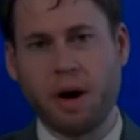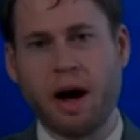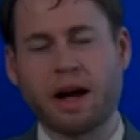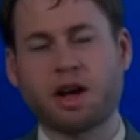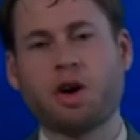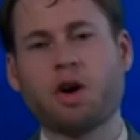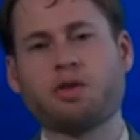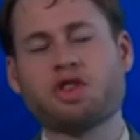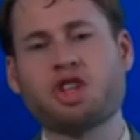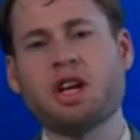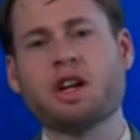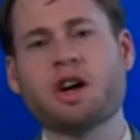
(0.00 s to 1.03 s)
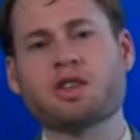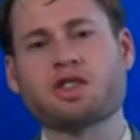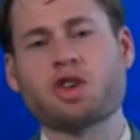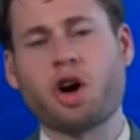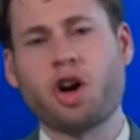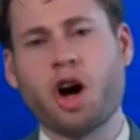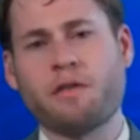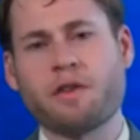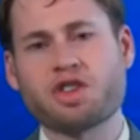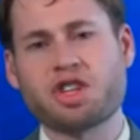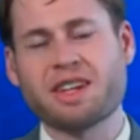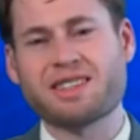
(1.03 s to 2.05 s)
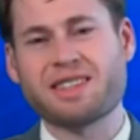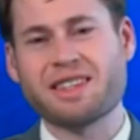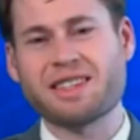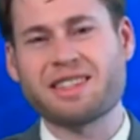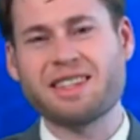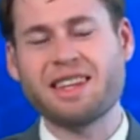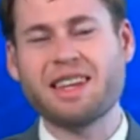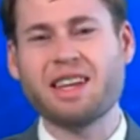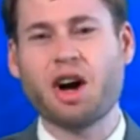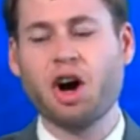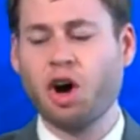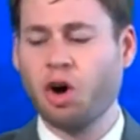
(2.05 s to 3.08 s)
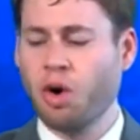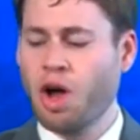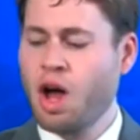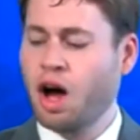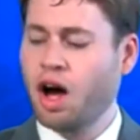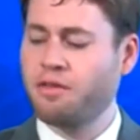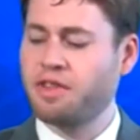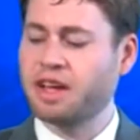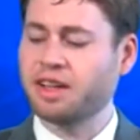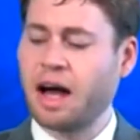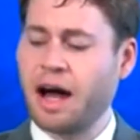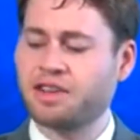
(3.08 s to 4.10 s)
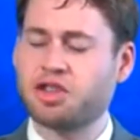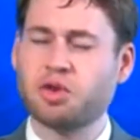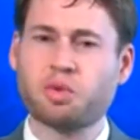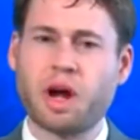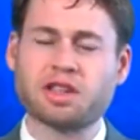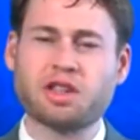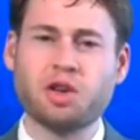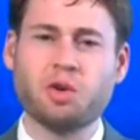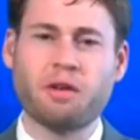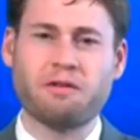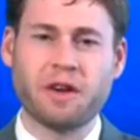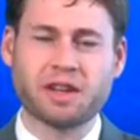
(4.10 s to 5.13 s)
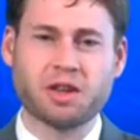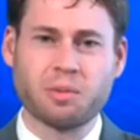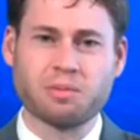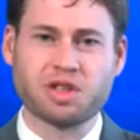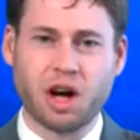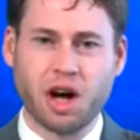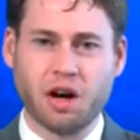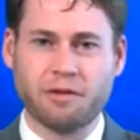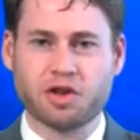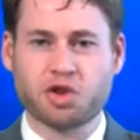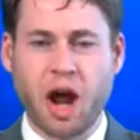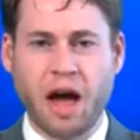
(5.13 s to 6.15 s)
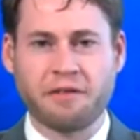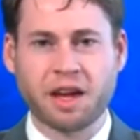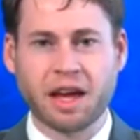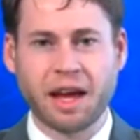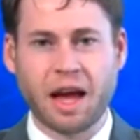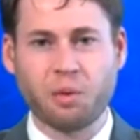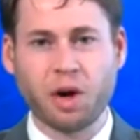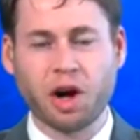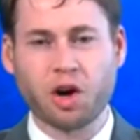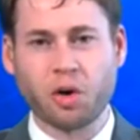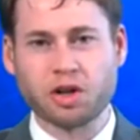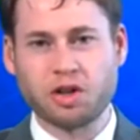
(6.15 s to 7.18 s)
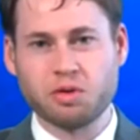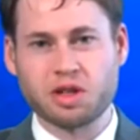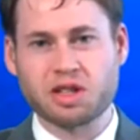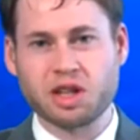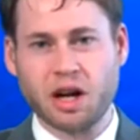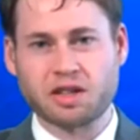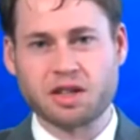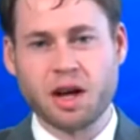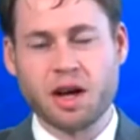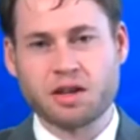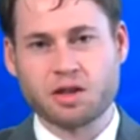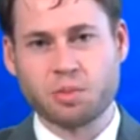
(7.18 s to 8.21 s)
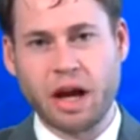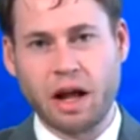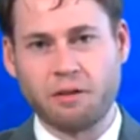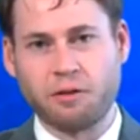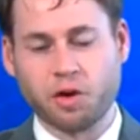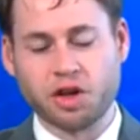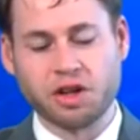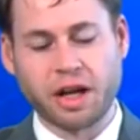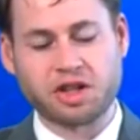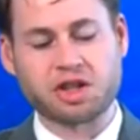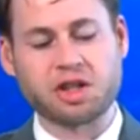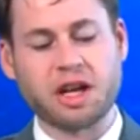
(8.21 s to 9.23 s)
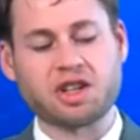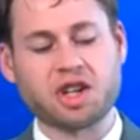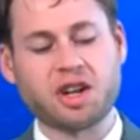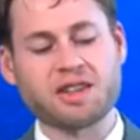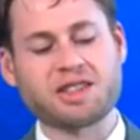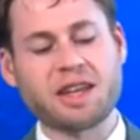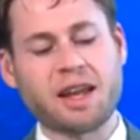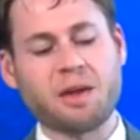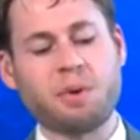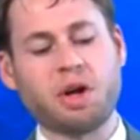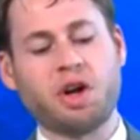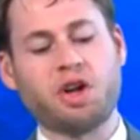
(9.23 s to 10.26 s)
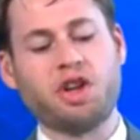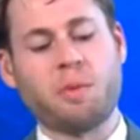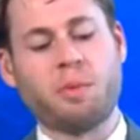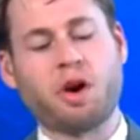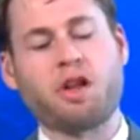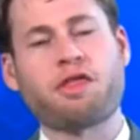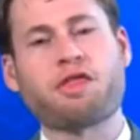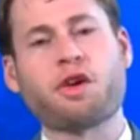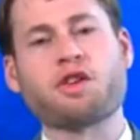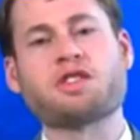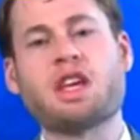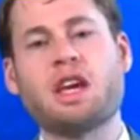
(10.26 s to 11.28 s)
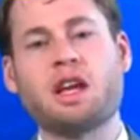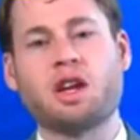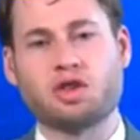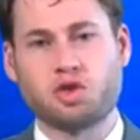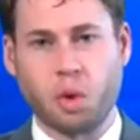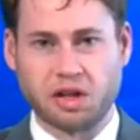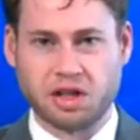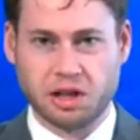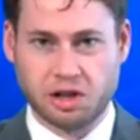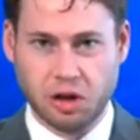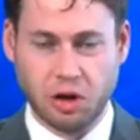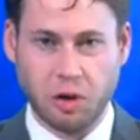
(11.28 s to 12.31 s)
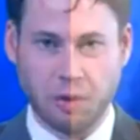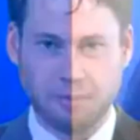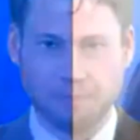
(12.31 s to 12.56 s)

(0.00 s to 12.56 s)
by Conchita Sarnoff. She is the CEO of the Alliance to Rescue Victims of Trafficking, and we are going to discuss some California legislation, Senate Bill number 1322.